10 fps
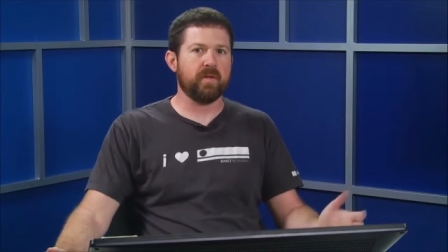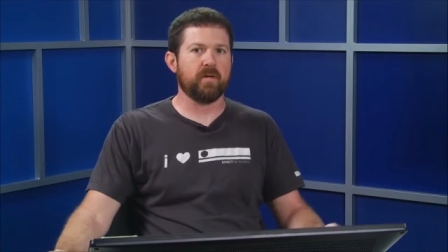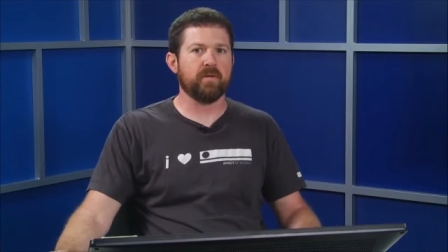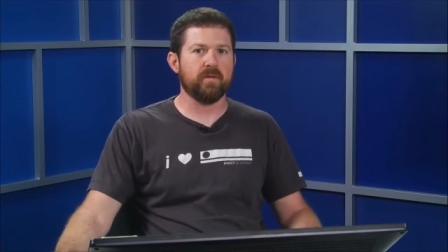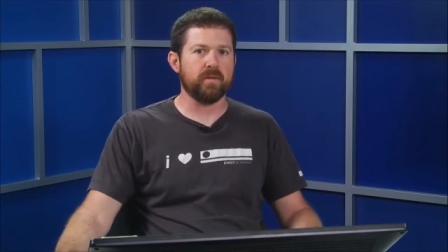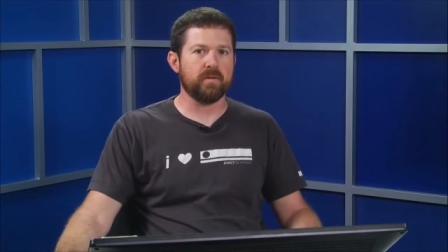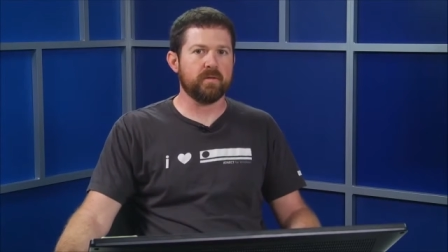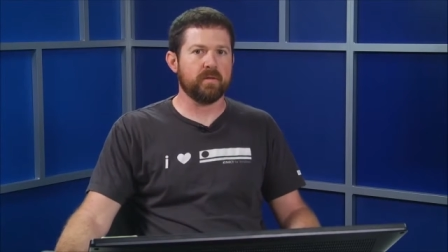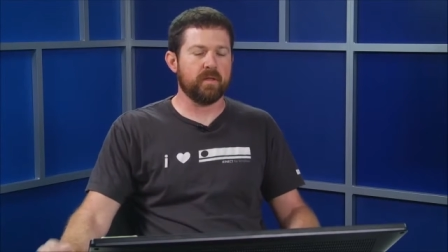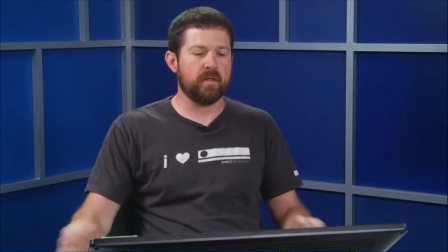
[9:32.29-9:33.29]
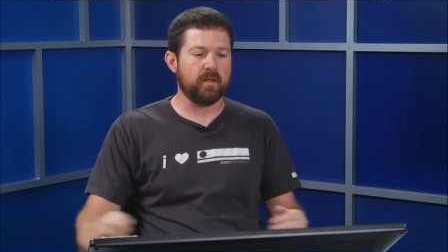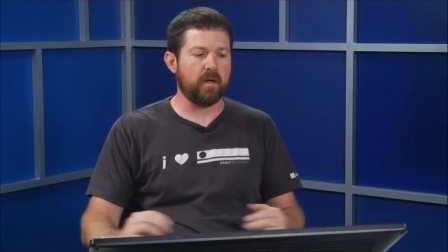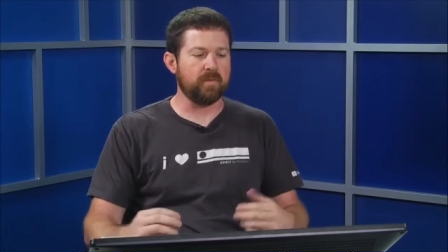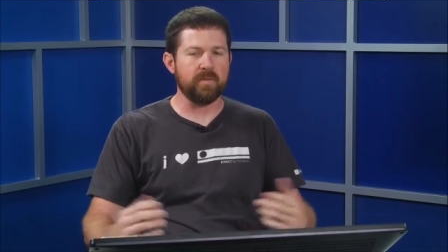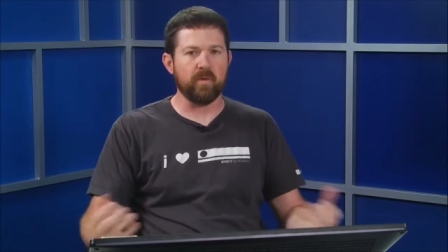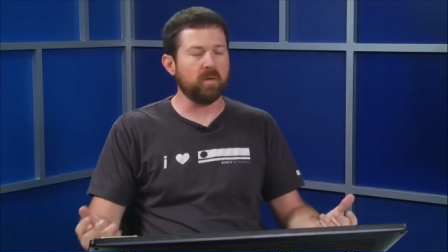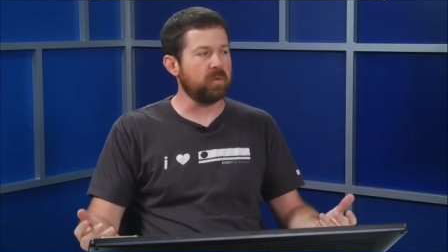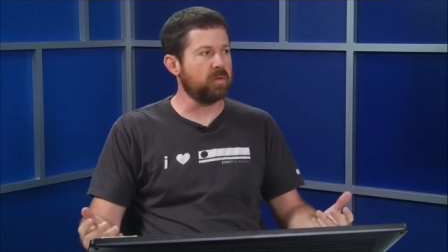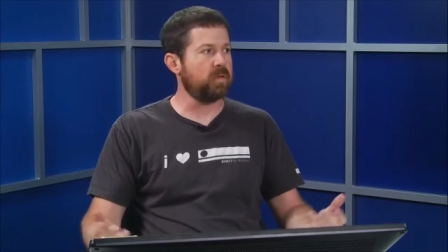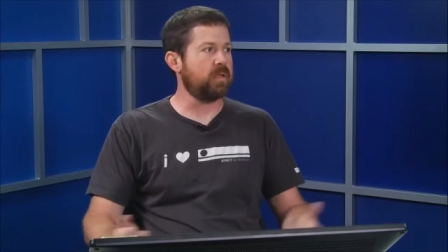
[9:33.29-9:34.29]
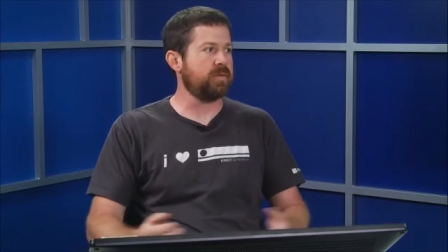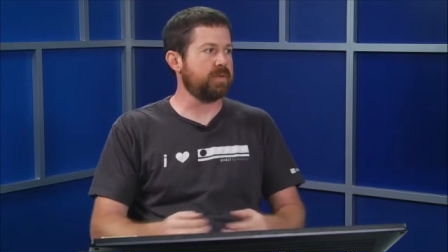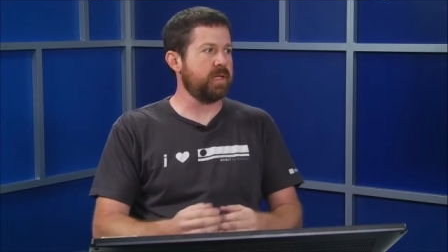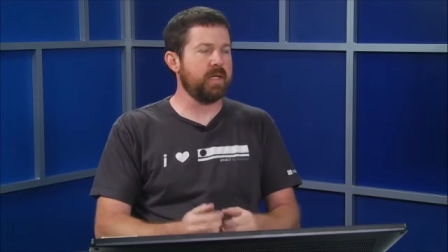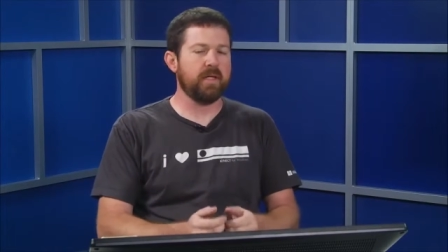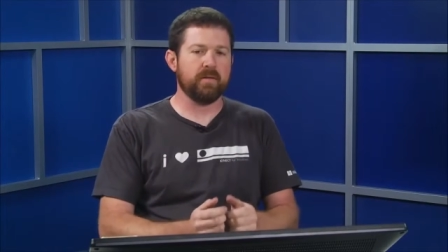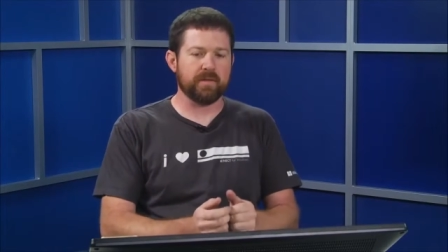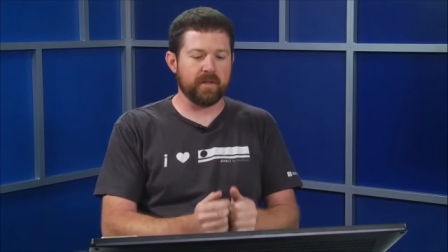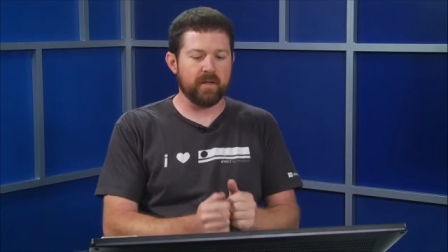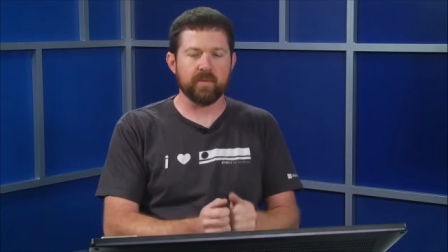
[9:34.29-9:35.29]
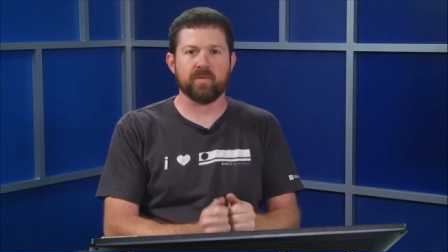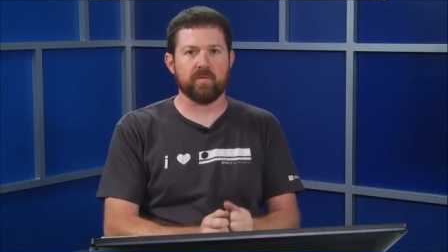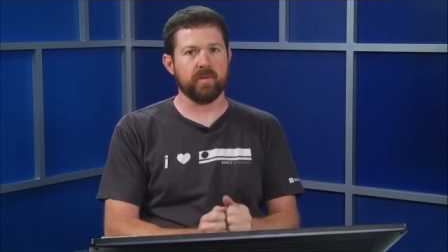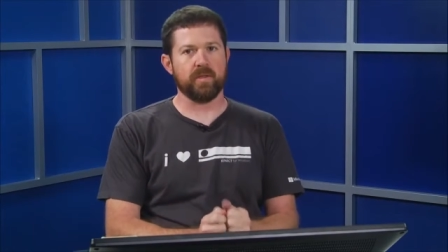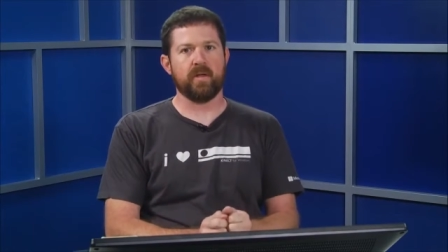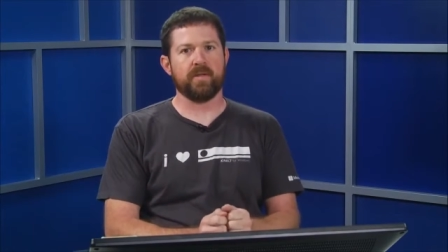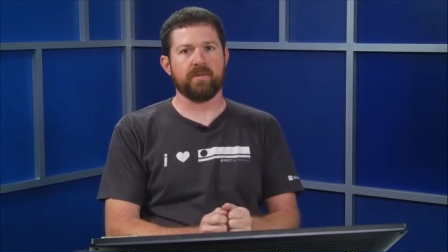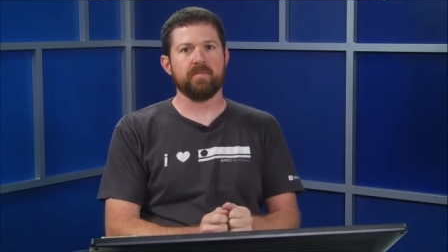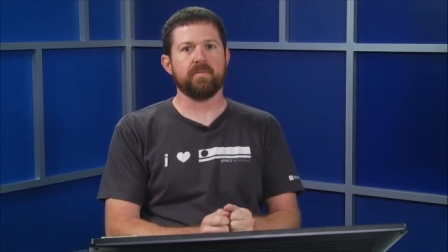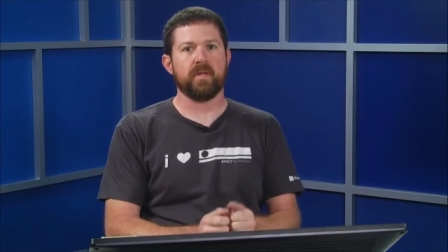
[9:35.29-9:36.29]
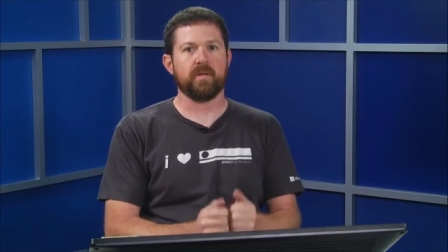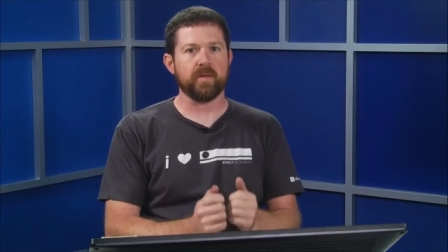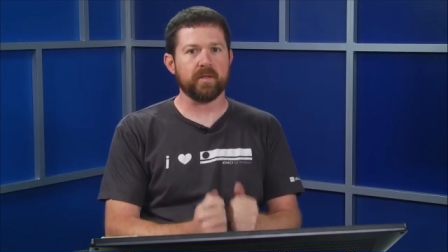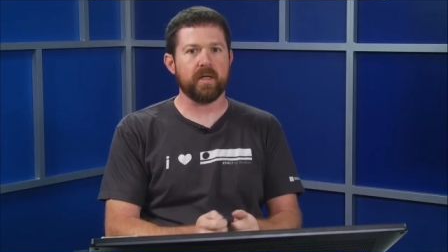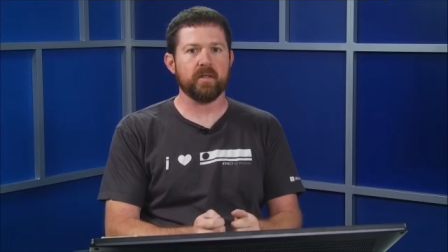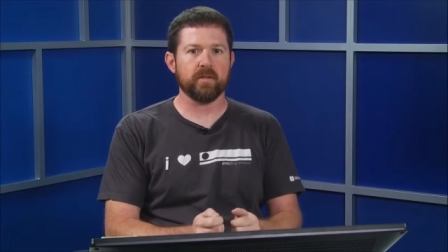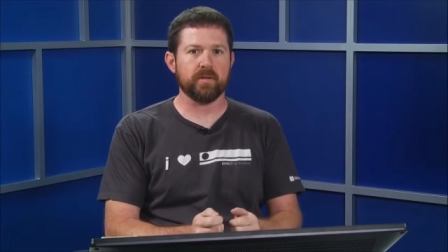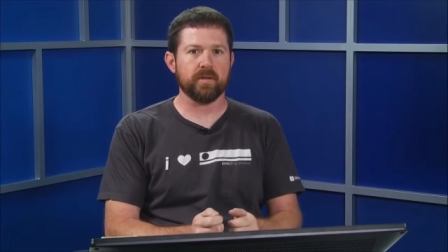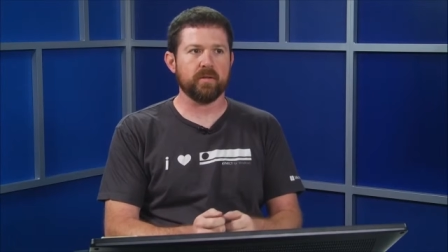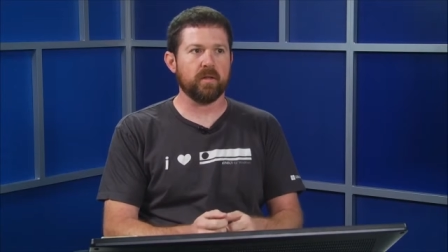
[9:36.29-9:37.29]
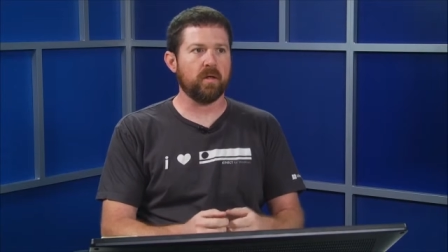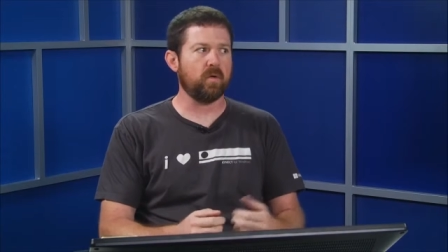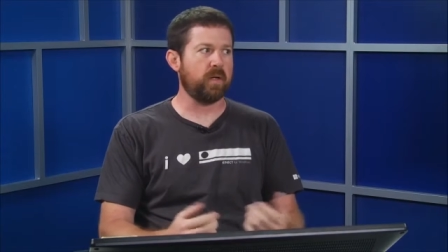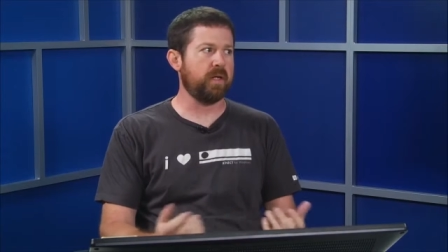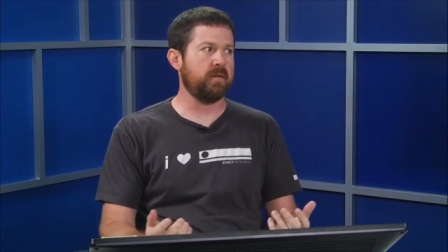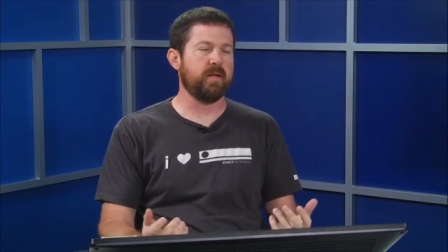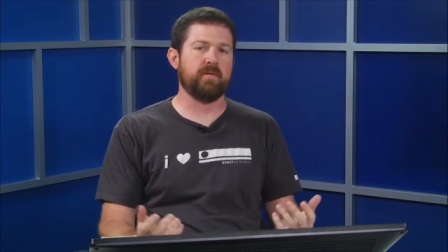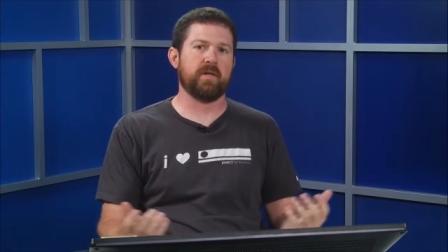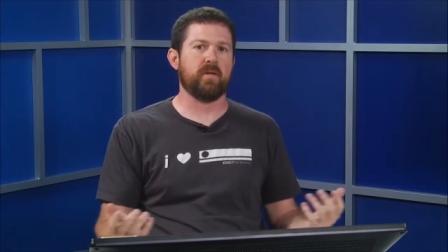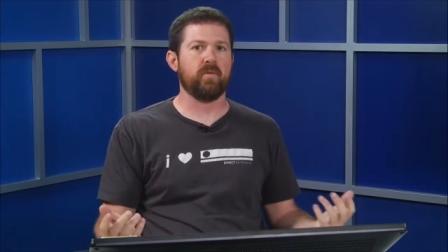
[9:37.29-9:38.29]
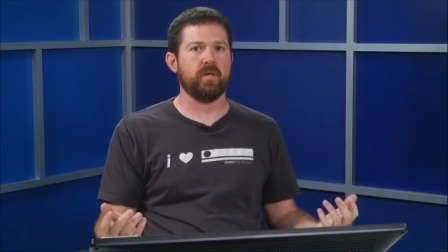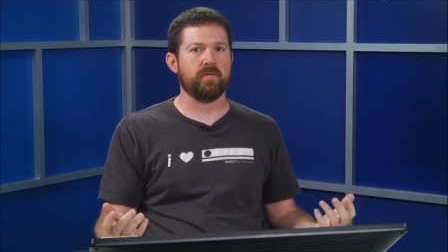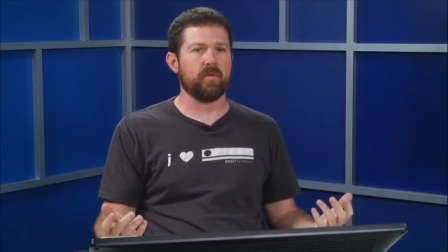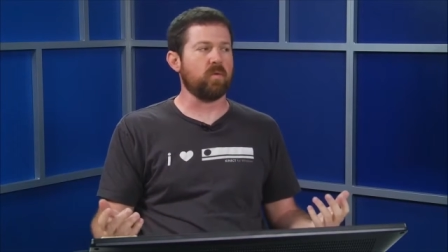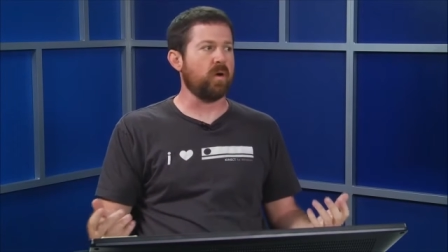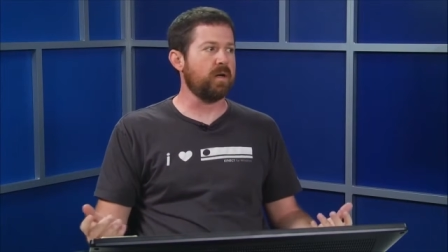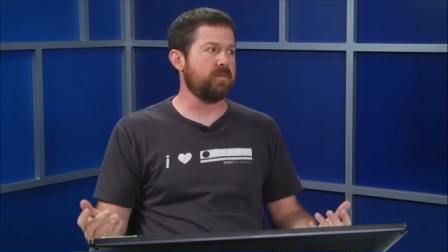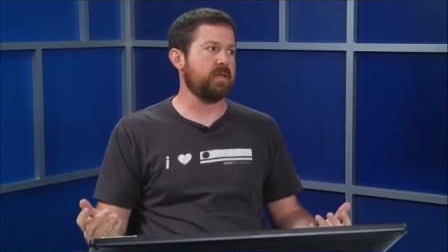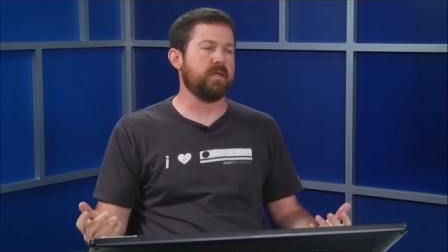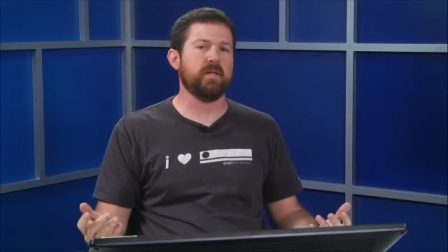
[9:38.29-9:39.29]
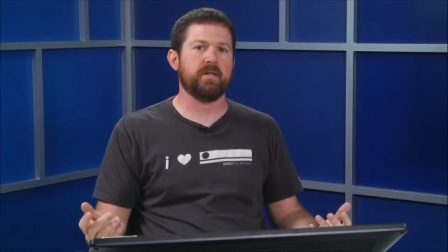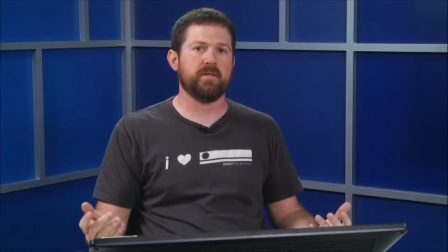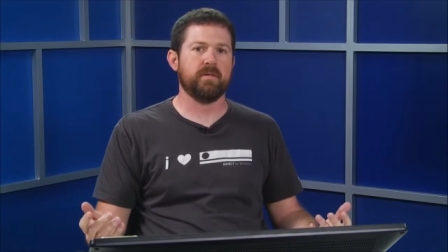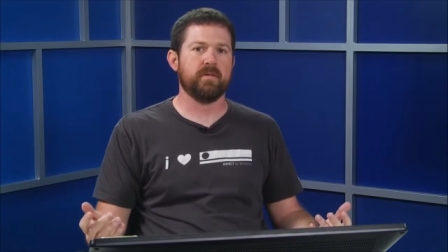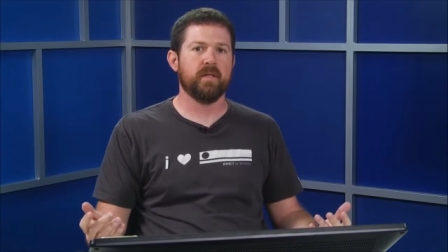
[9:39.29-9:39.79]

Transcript: I'll go and uh, I'll be mobile and I say, hey, this game looks really awesome. I want to download it. Oh, wait, I've got to wait for a Wi-Fi connection.